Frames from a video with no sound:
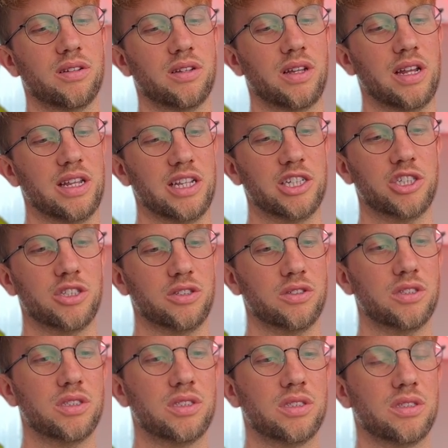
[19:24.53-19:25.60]
any
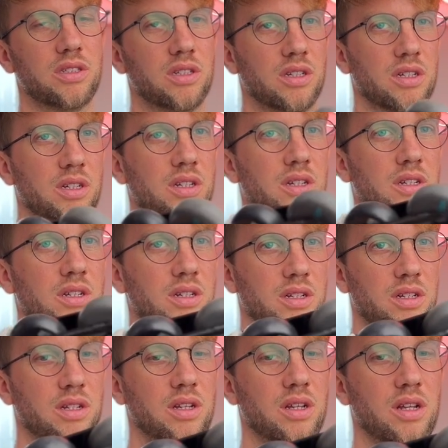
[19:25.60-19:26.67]
issues.
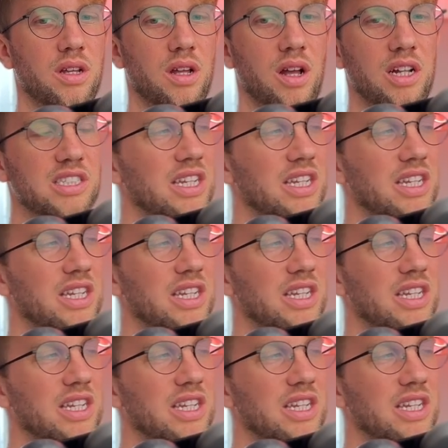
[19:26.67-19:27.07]
I'd